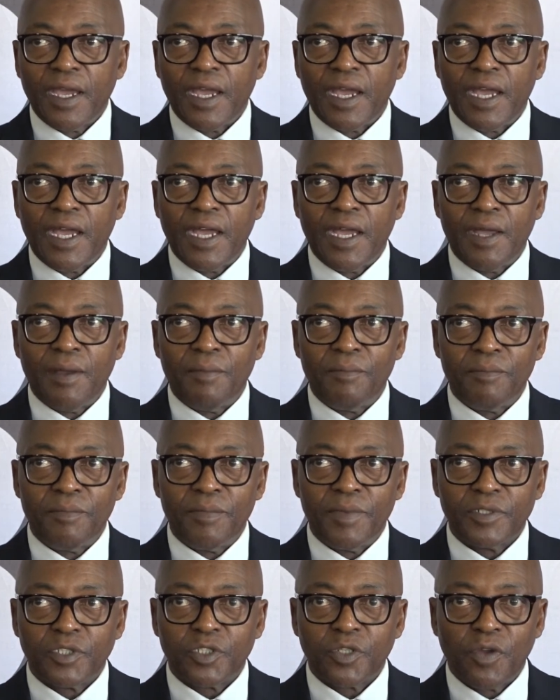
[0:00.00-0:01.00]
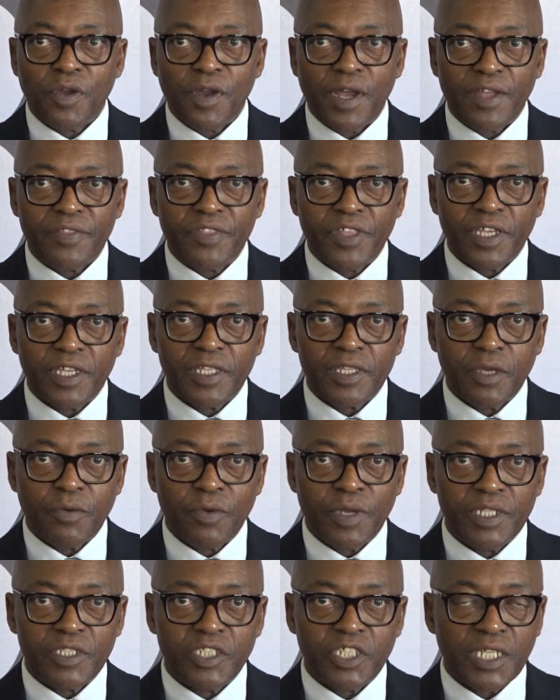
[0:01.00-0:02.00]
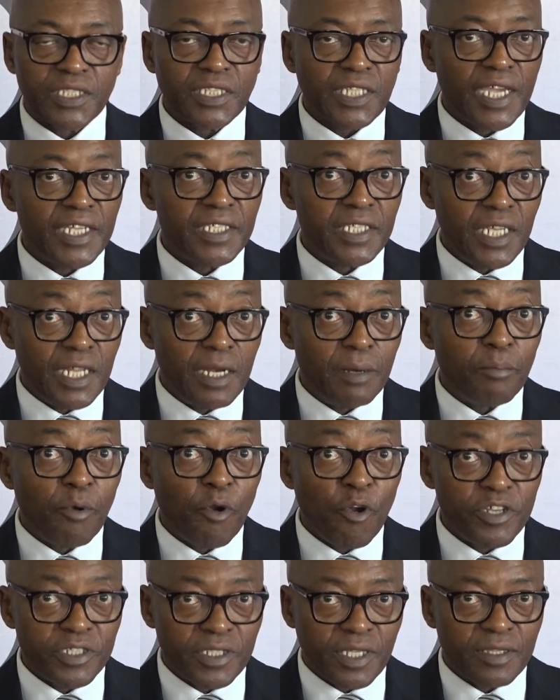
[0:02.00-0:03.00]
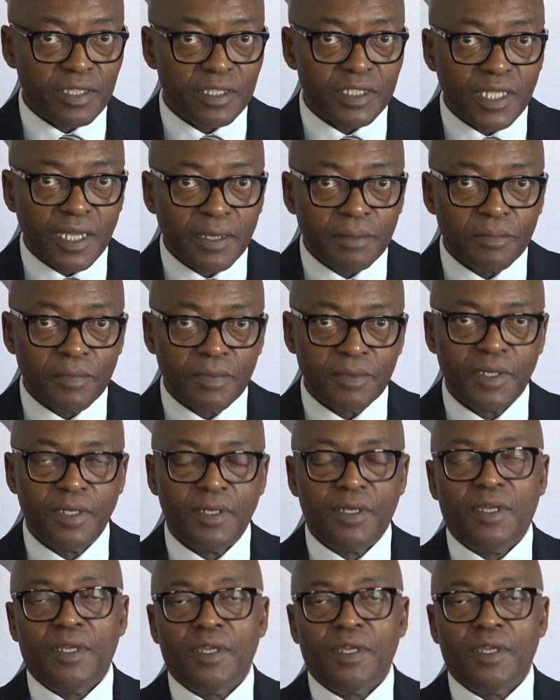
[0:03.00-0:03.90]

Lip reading: So I think they were just ideal poised at this time